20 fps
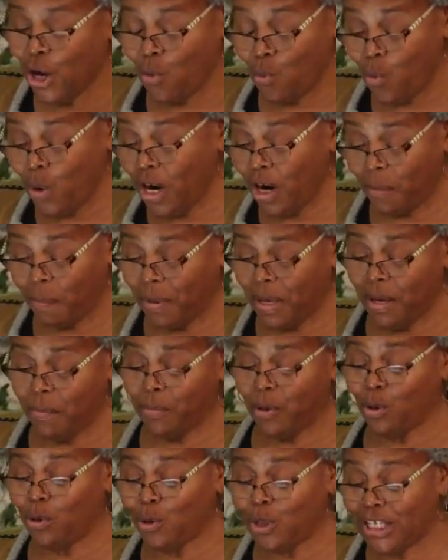We are
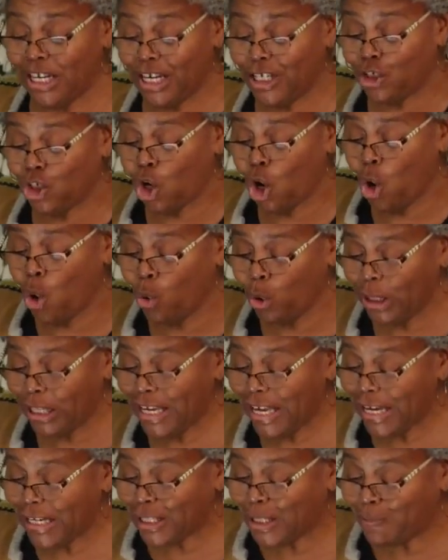people who stand
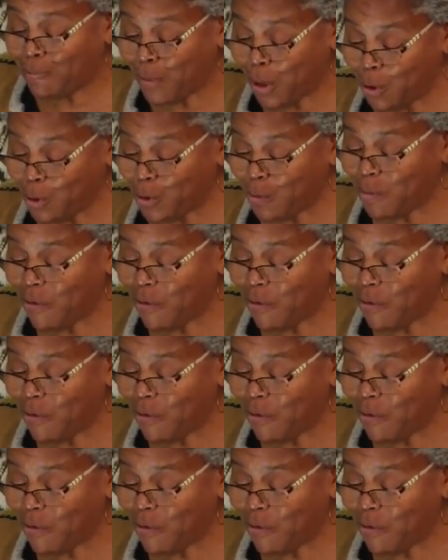totally exposed